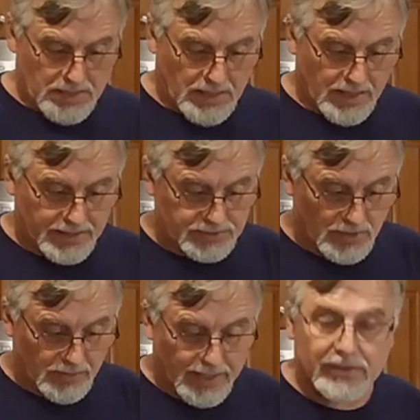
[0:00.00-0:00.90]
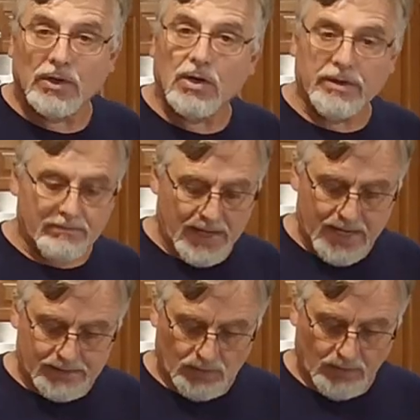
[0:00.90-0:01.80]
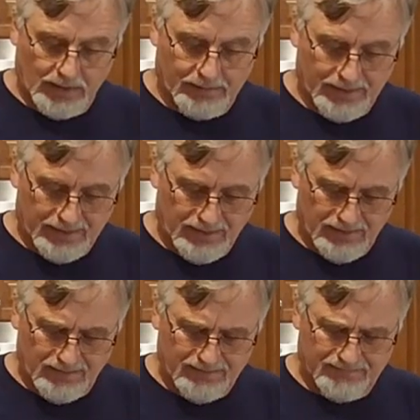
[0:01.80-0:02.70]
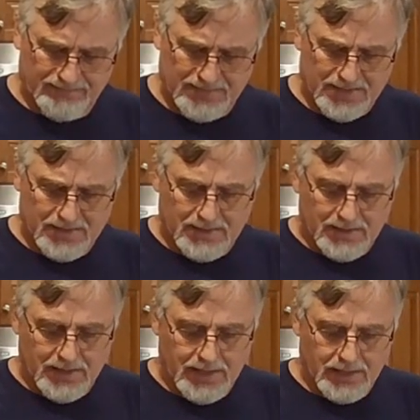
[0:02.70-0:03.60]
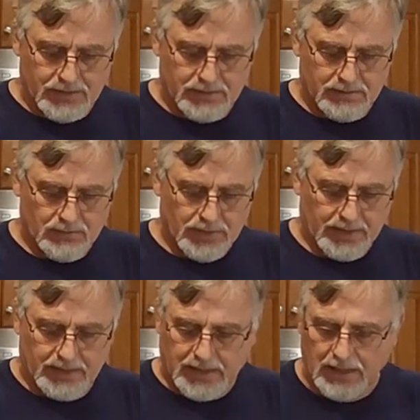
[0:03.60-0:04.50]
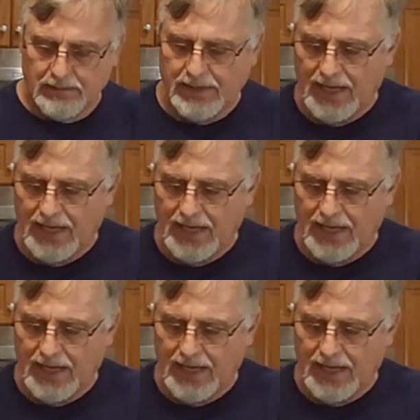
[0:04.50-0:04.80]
Alright, so like they're already baked, so what I'm going to do is we're going to cut them in